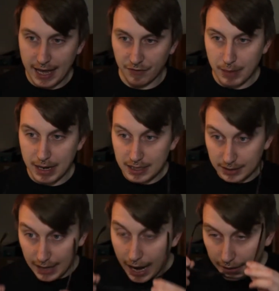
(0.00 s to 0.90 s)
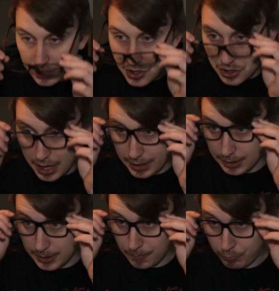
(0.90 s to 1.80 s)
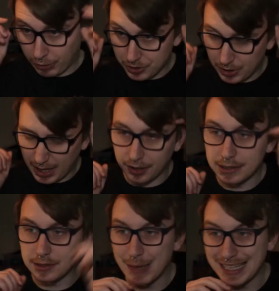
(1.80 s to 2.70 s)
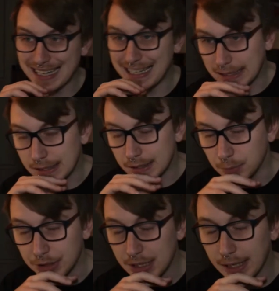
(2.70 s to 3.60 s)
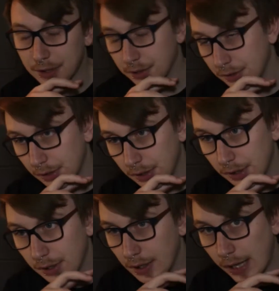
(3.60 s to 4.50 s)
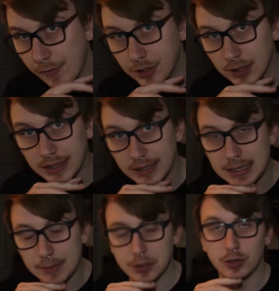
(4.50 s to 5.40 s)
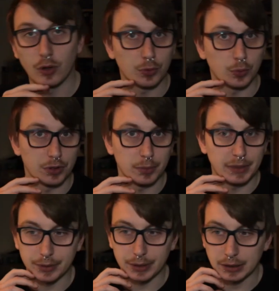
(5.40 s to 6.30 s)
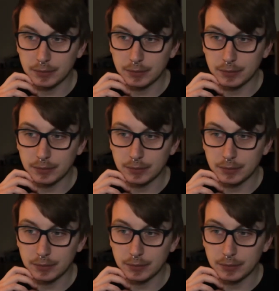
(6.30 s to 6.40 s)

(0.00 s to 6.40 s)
made the allegation and pressured Hannah into maintaining it, which Hannah evidently seemed not to want to be doing.